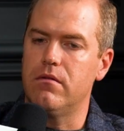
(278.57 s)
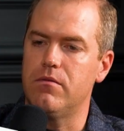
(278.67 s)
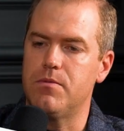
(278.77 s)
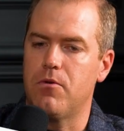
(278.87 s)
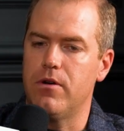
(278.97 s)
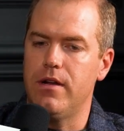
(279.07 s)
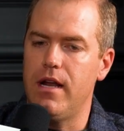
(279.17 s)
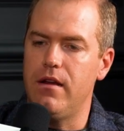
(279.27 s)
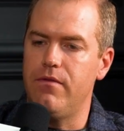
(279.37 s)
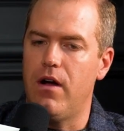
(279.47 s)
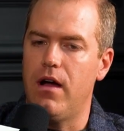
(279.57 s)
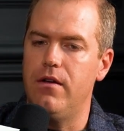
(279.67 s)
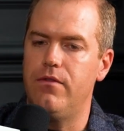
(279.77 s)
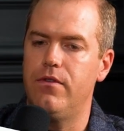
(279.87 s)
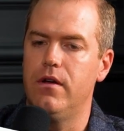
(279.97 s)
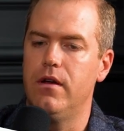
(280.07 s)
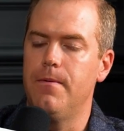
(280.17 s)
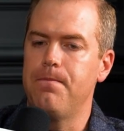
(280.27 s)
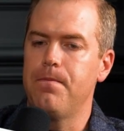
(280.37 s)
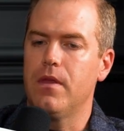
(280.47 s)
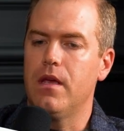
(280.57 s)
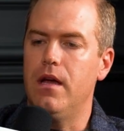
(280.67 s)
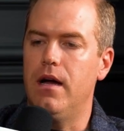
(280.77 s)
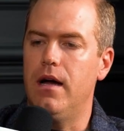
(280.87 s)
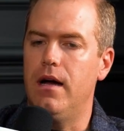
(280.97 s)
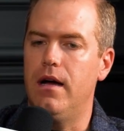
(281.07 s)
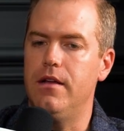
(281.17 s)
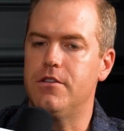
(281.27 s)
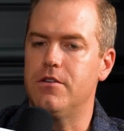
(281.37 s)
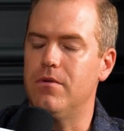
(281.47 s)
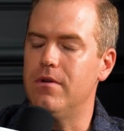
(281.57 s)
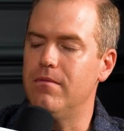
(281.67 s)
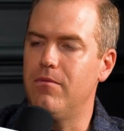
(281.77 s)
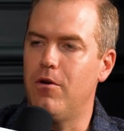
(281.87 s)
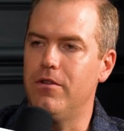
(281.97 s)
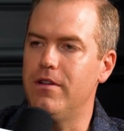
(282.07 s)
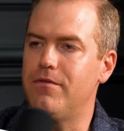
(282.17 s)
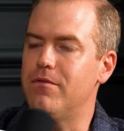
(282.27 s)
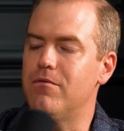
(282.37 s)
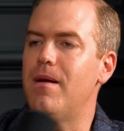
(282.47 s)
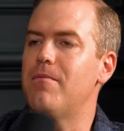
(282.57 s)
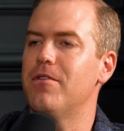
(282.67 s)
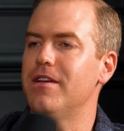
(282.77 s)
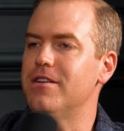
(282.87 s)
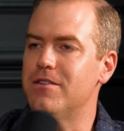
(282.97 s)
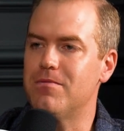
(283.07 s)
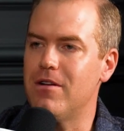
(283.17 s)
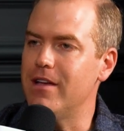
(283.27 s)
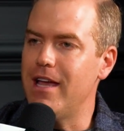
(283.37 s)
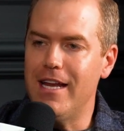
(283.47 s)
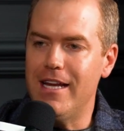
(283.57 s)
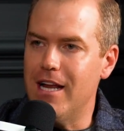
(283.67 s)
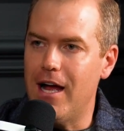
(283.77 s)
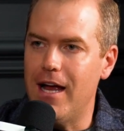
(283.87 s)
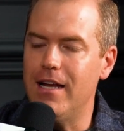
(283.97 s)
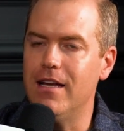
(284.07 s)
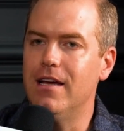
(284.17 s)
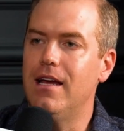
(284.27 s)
was born in 85. And so old enough to remember things is probably 89.